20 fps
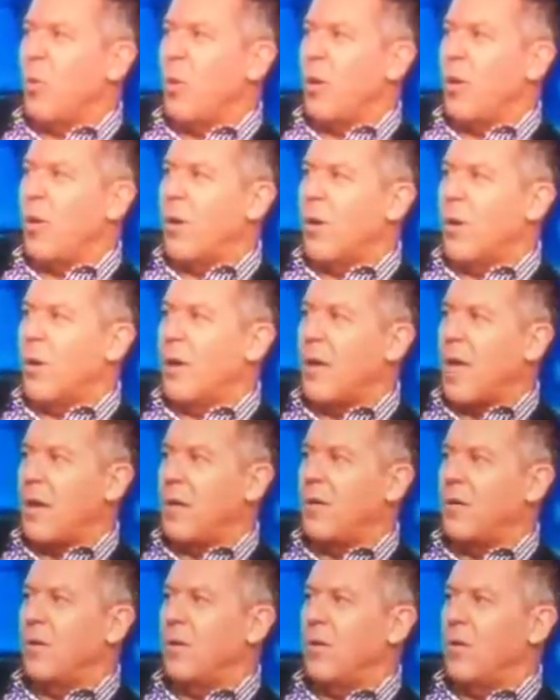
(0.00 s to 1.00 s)
lawyer get
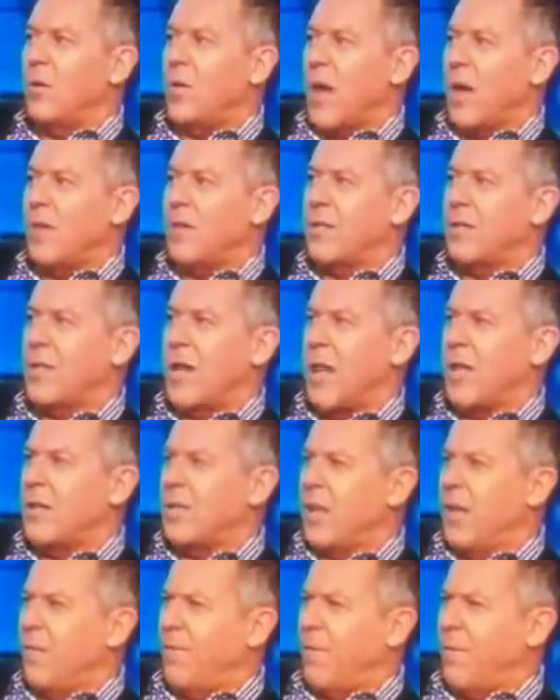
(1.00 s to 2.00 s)
into the United
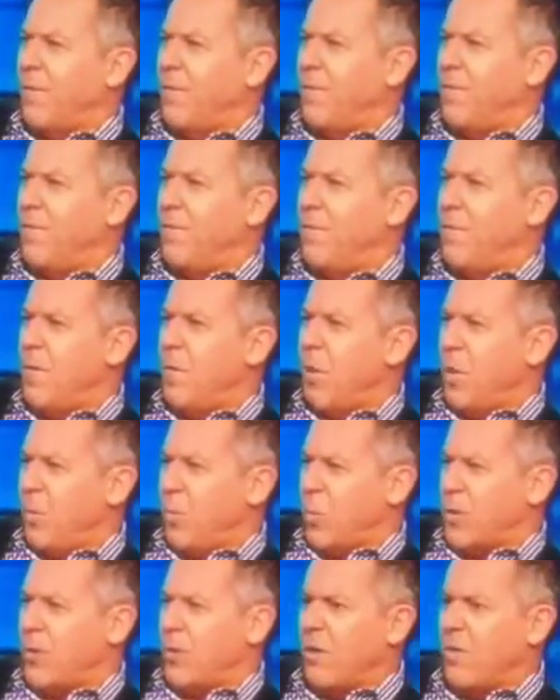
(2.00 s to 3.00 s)
States if her,
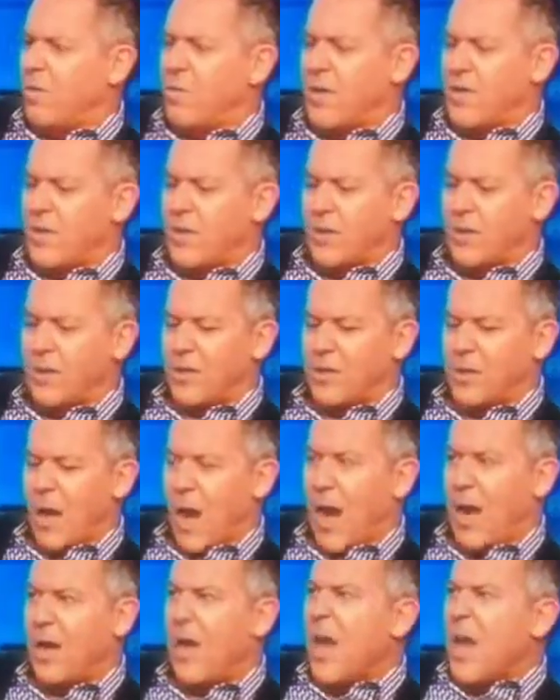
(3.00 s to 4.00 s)
wasn't her visa
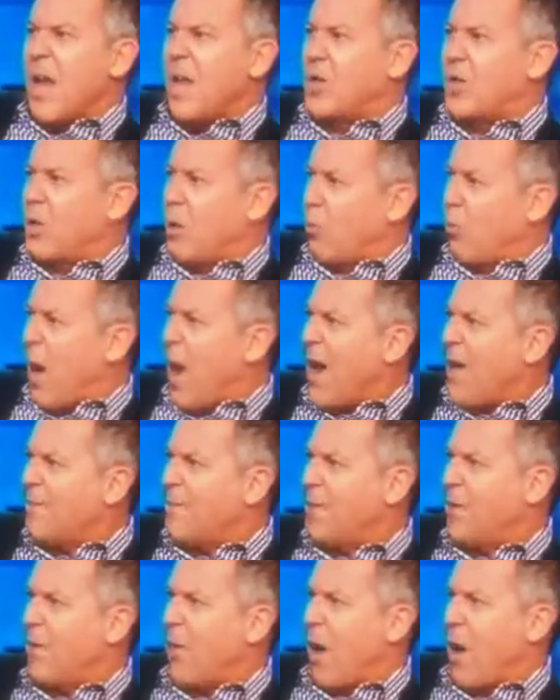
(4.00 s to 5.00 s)
denied? And she
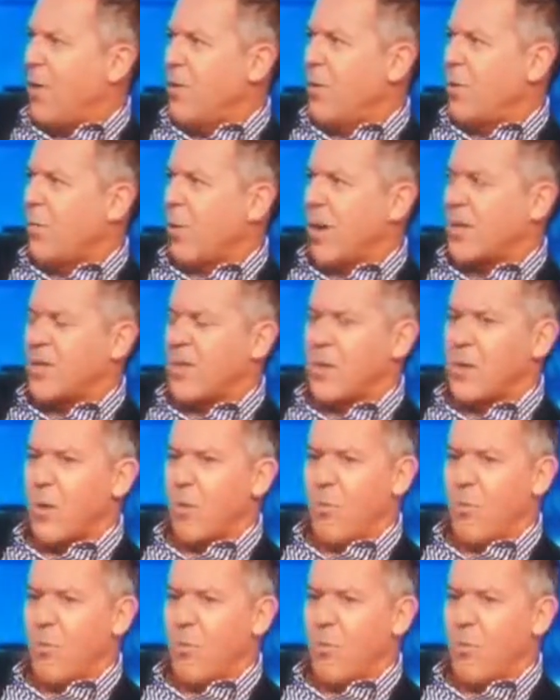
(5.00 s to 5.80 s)
arrived here under President